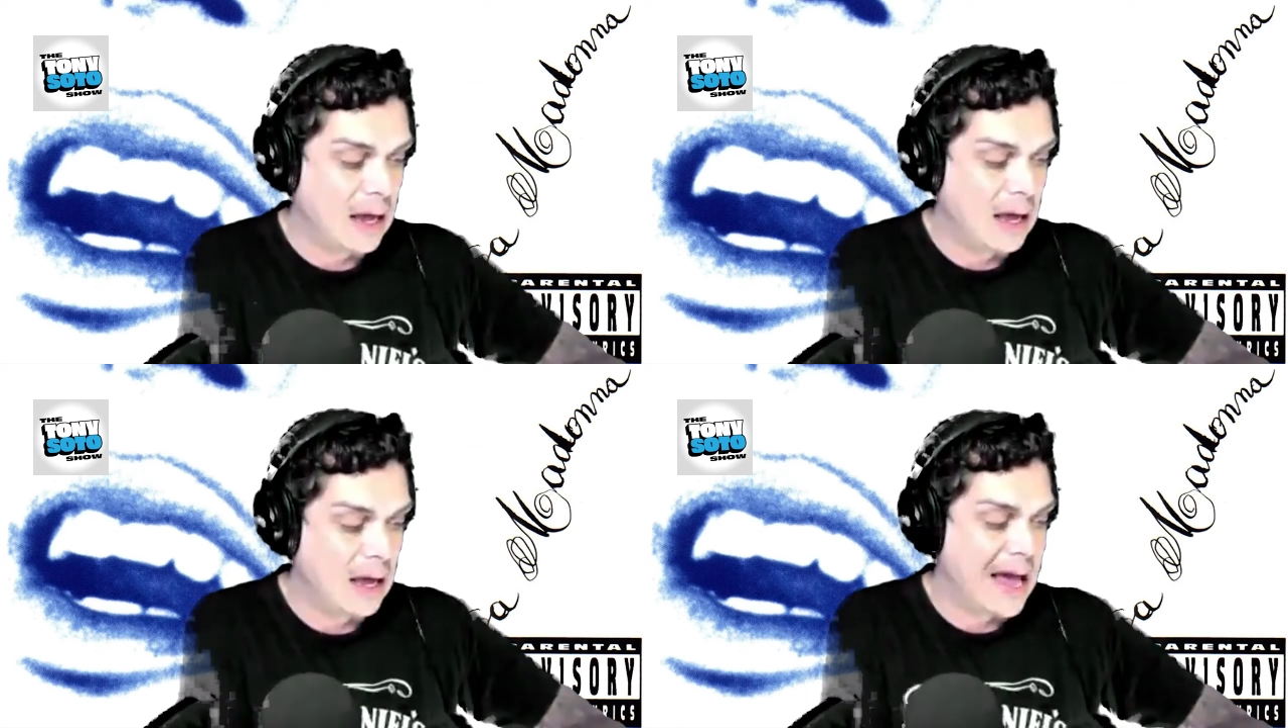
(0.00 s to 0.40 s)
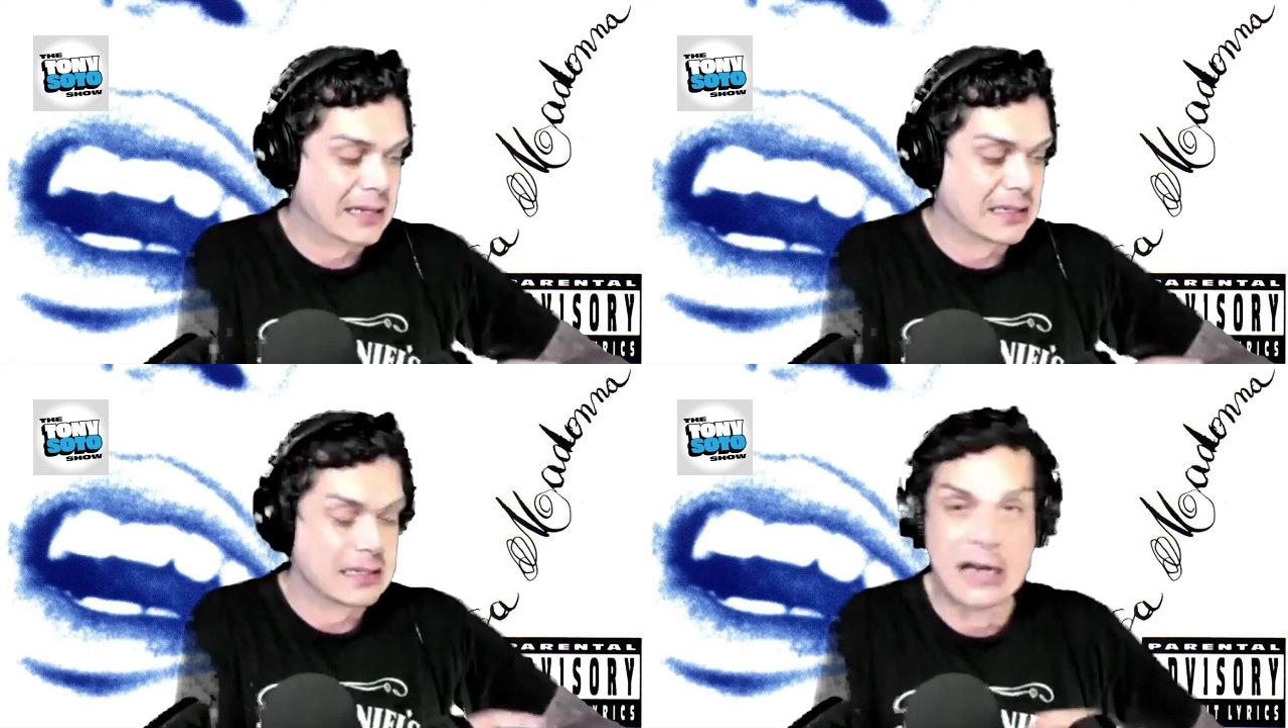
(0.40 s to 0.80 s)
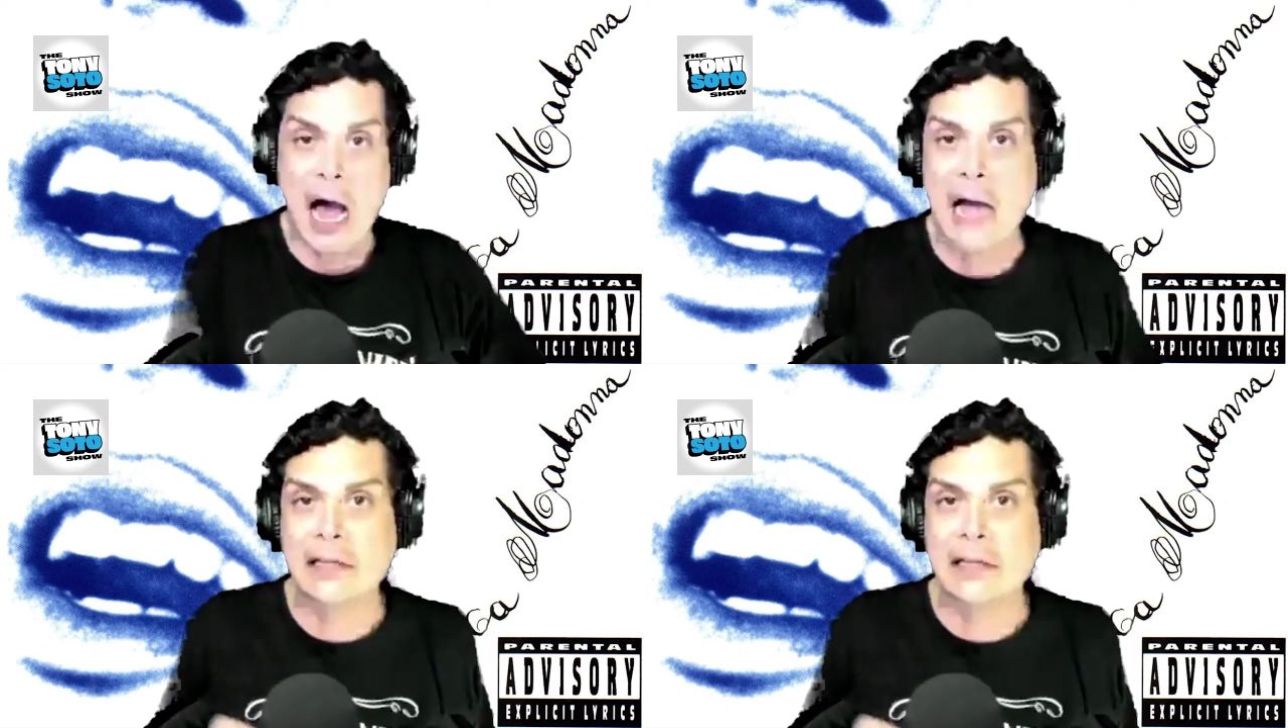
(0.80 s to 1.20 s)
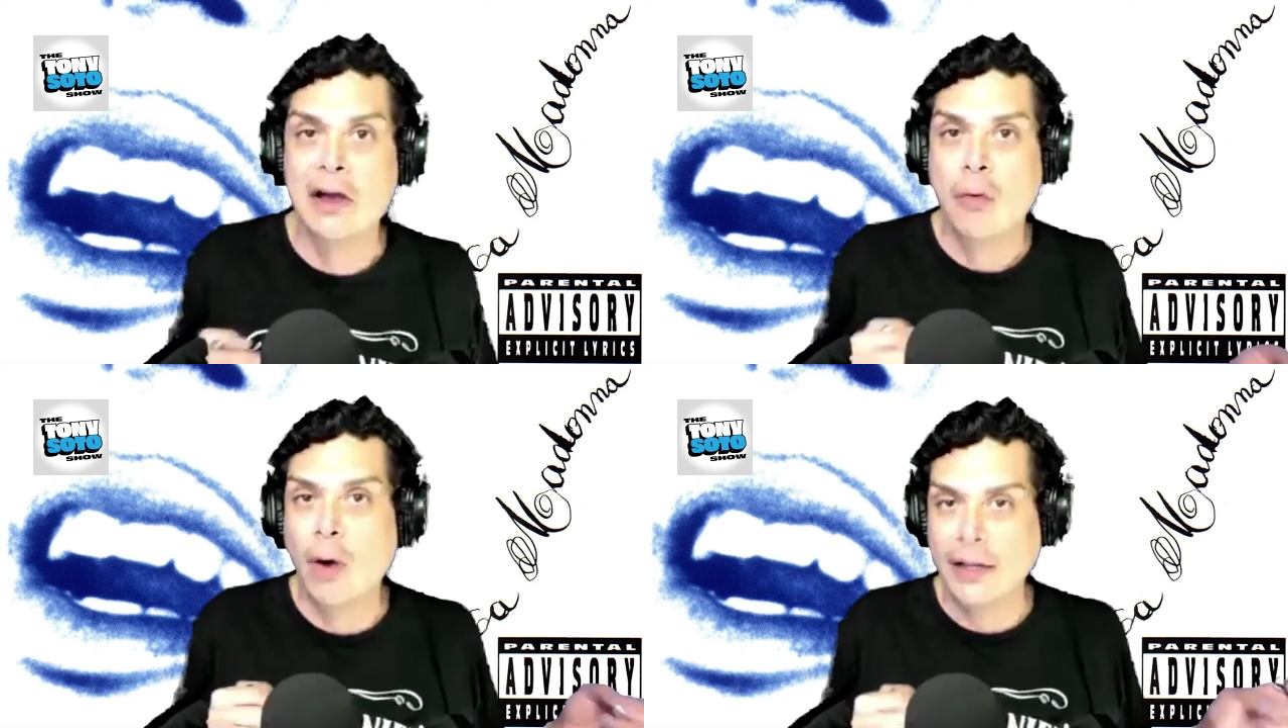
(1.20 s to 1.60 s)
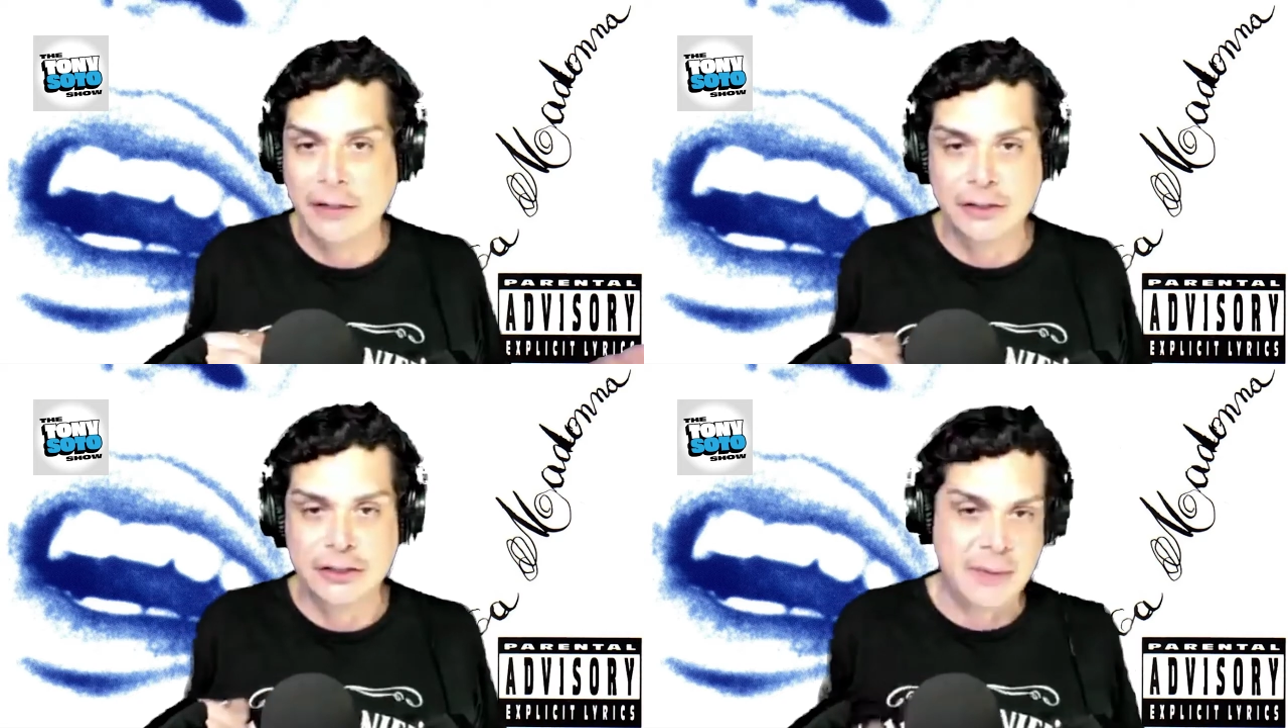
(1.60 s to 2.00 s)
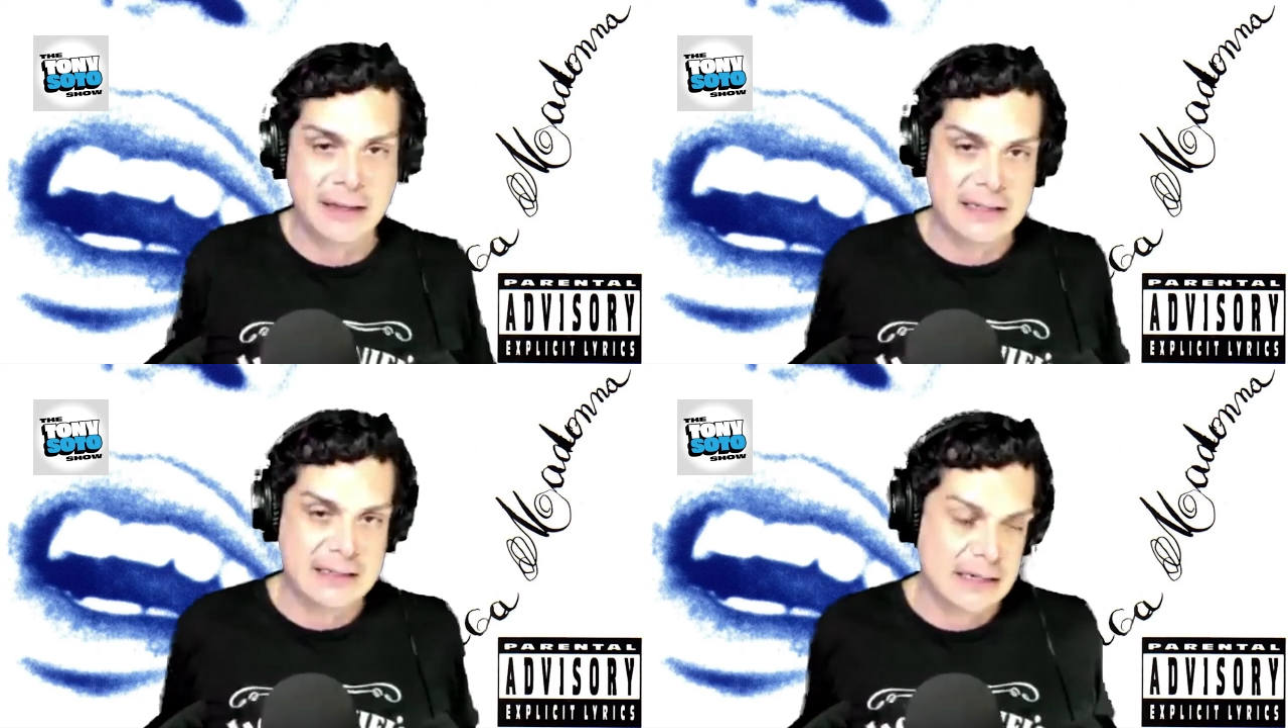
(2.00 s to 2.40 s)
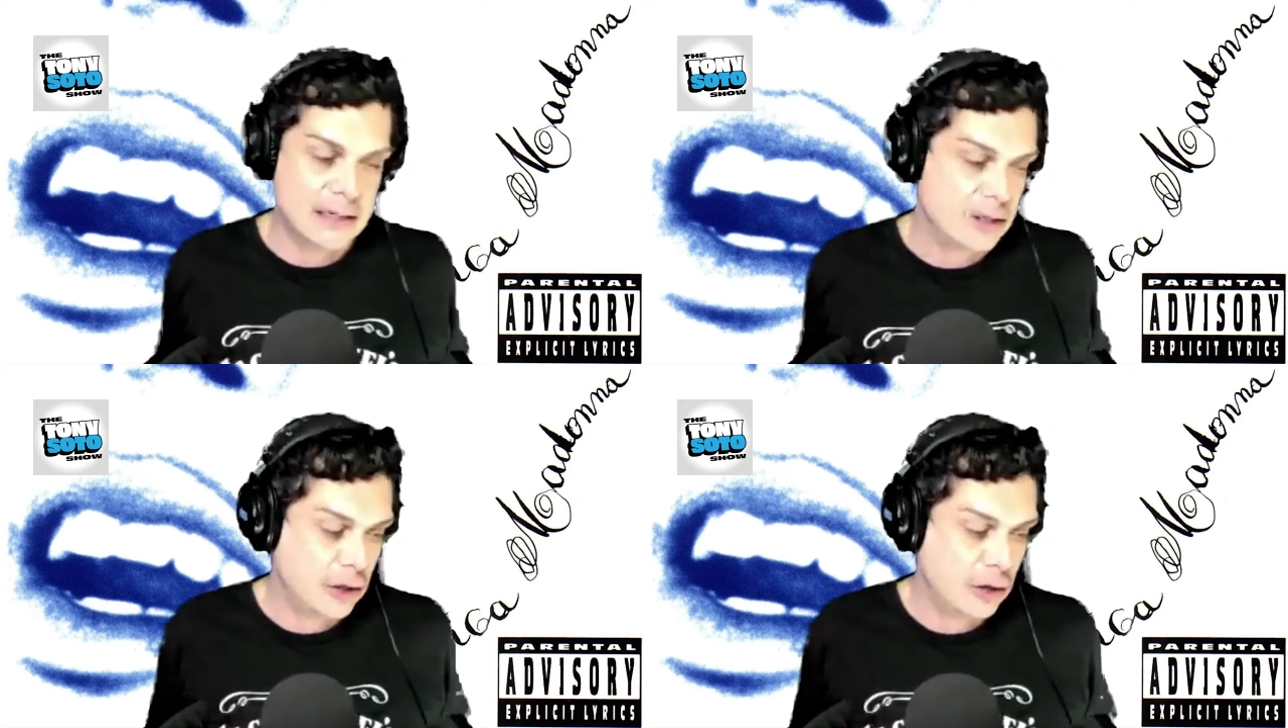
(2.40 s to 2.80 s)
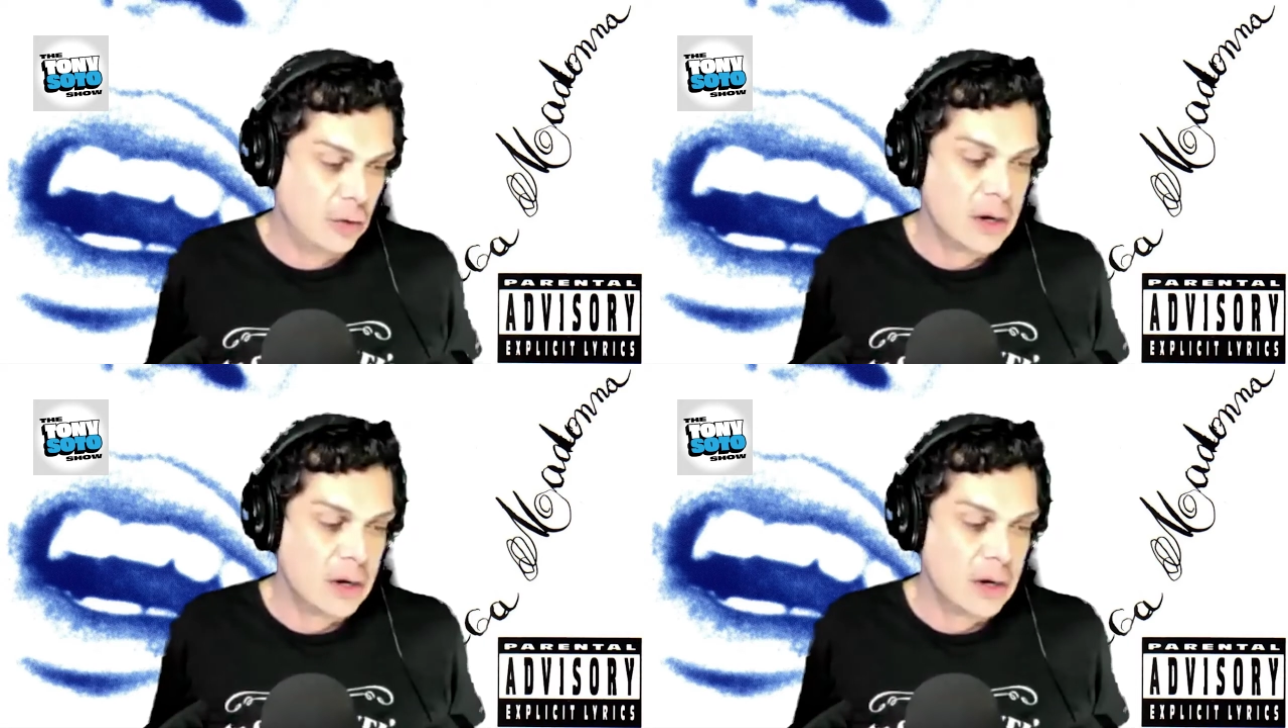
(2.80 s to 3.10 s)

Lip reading: that is not what you should be listening to.